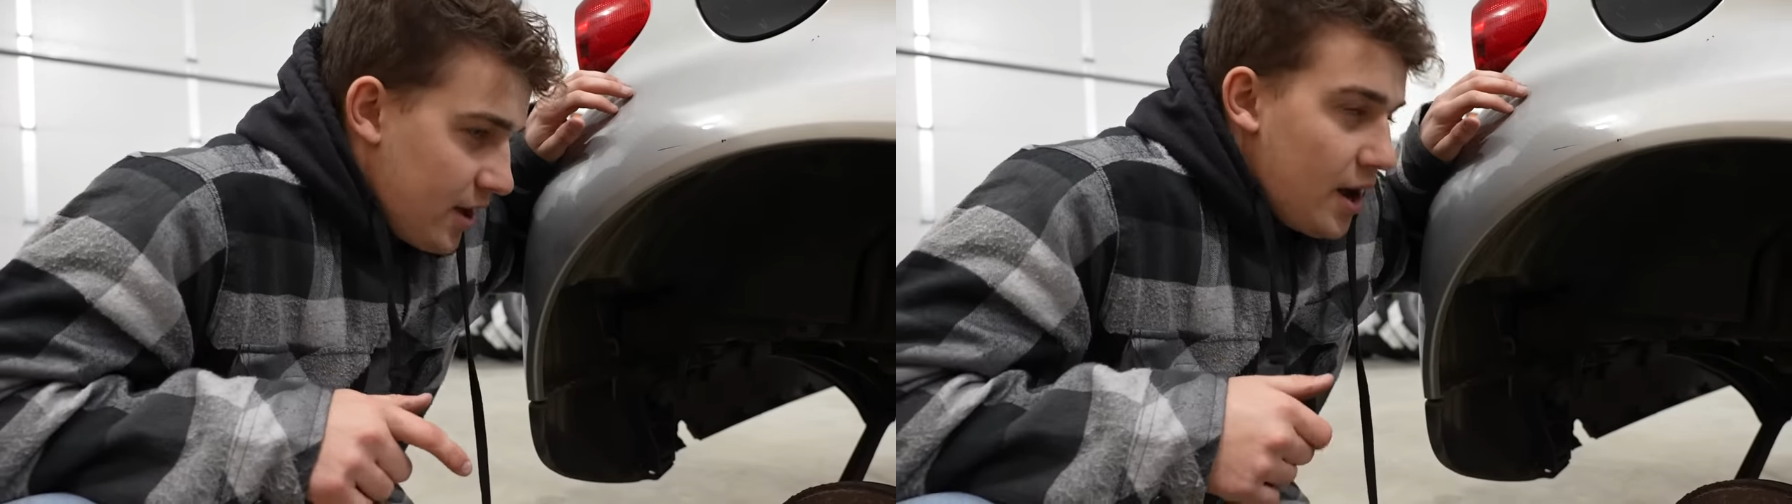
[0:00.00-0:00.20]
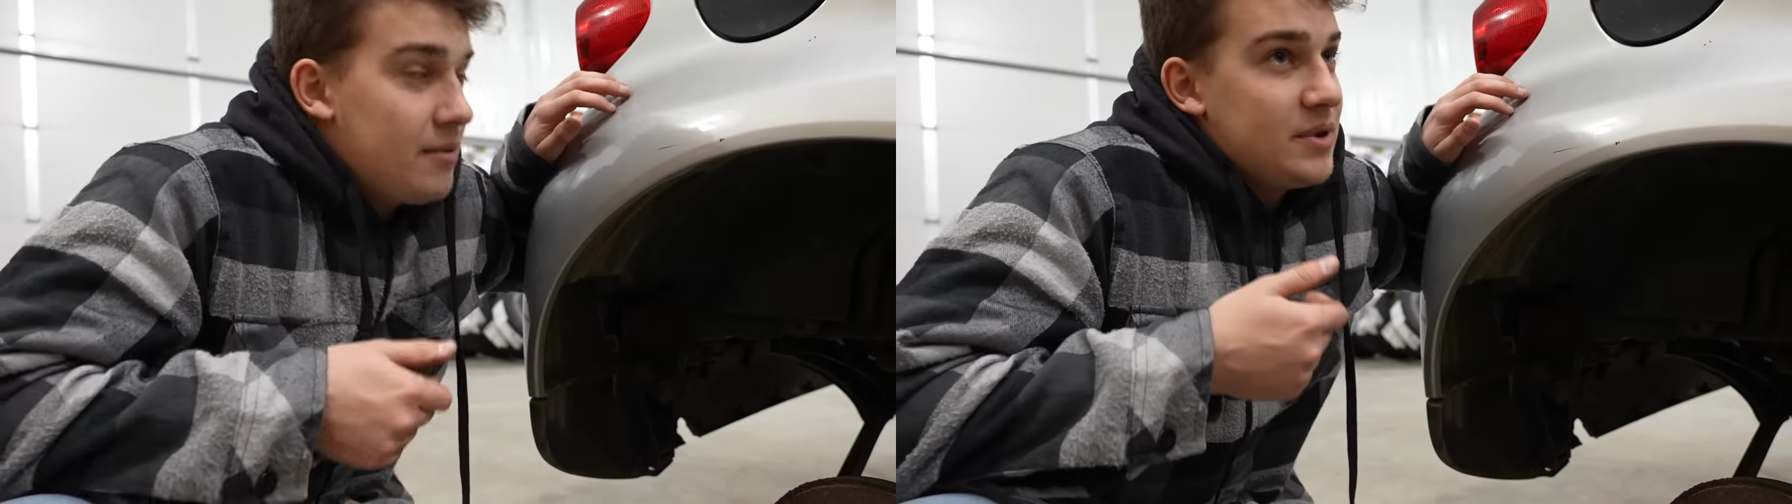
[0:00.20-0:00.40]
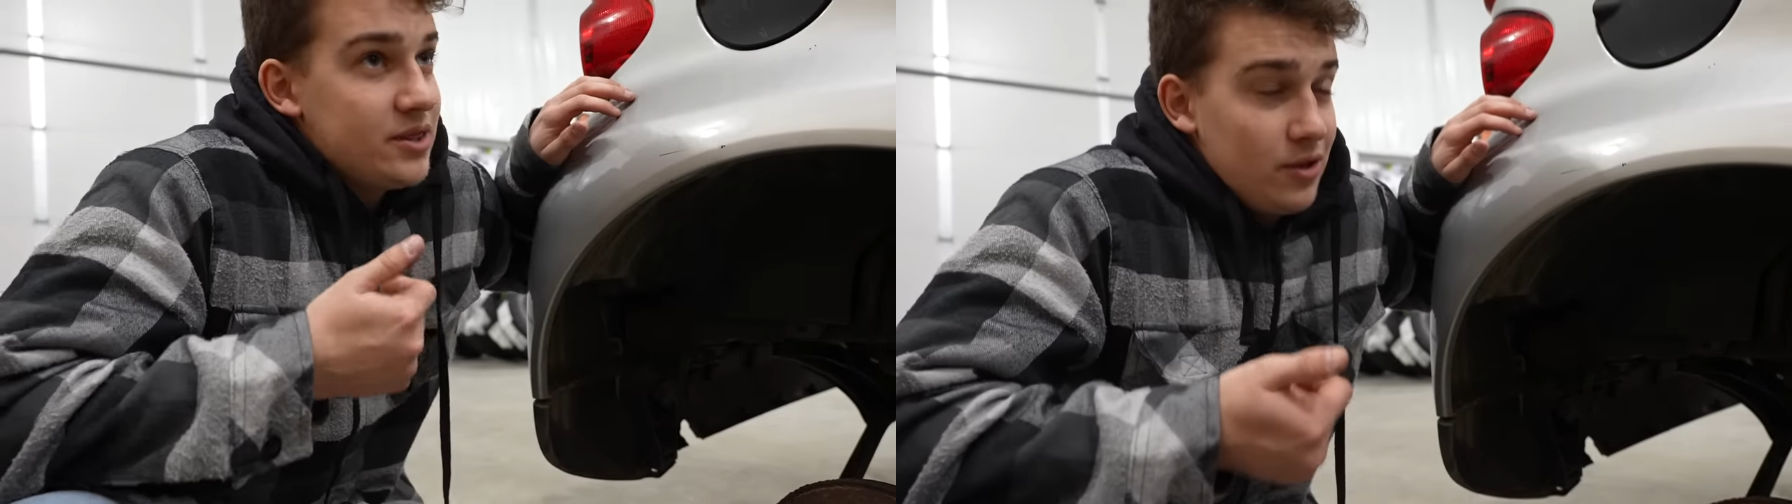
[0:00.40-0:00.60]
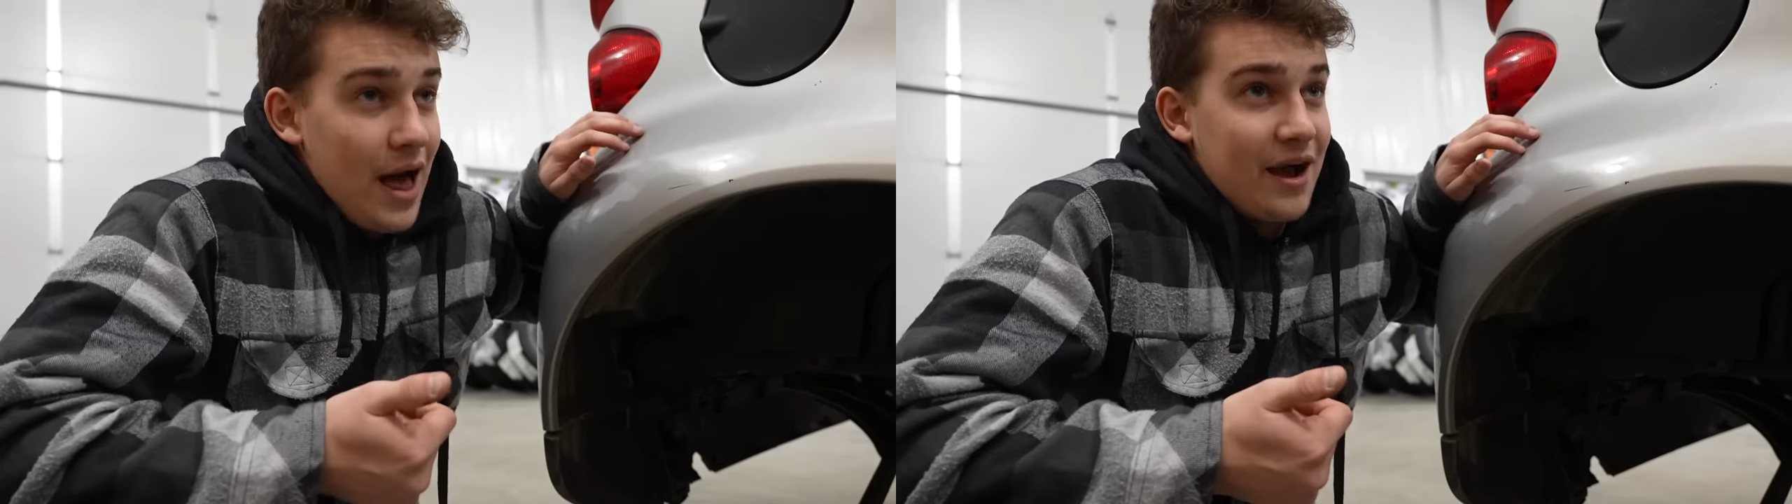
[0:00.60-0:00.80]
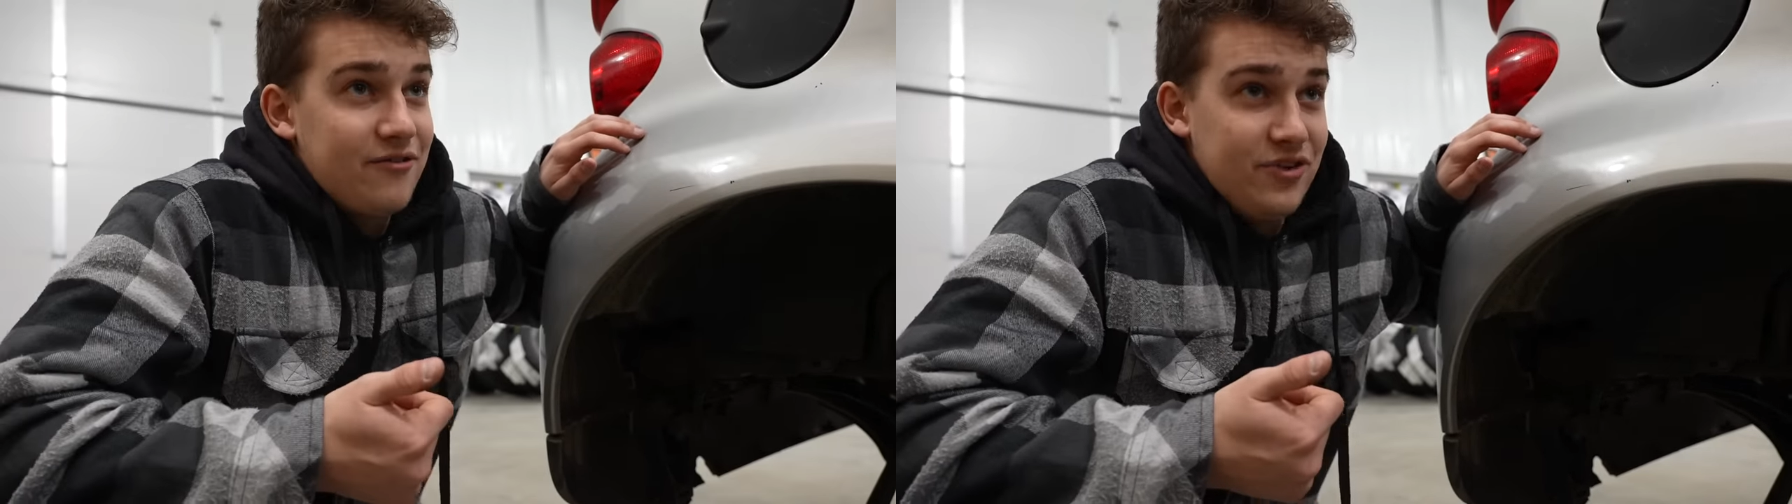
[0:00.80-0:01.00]
I mean the
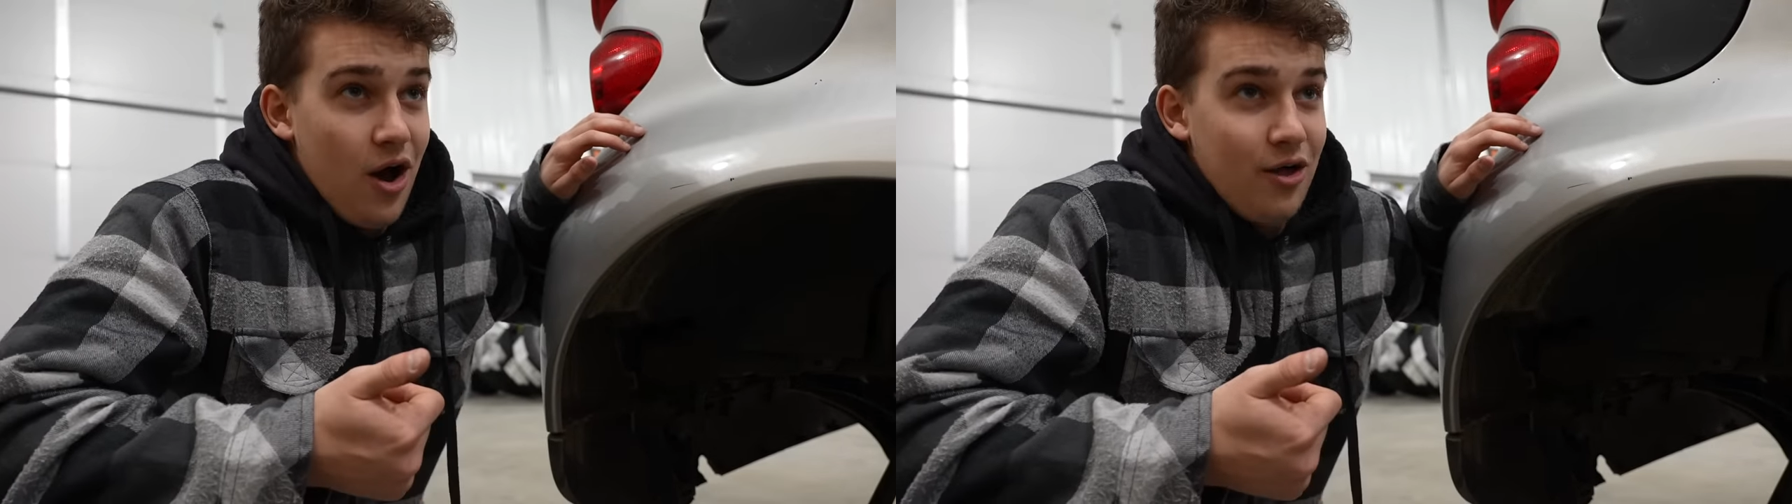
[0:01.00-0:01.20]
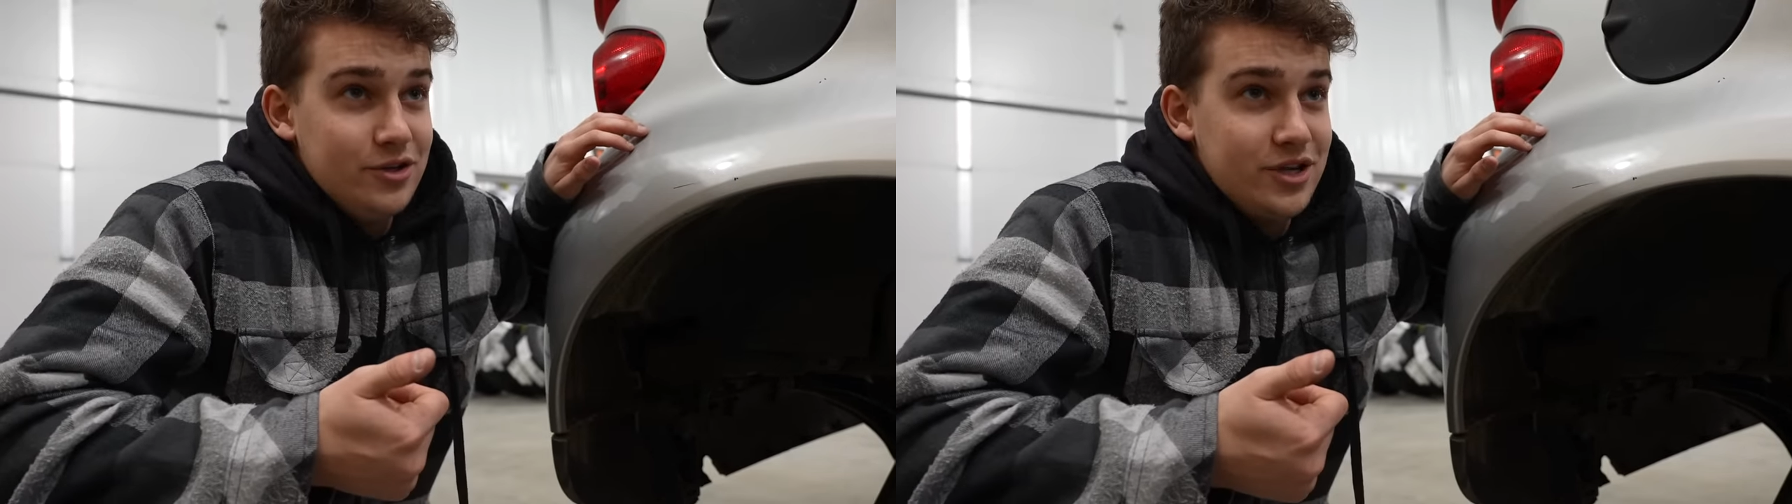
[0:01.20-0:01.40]
lack of knowledge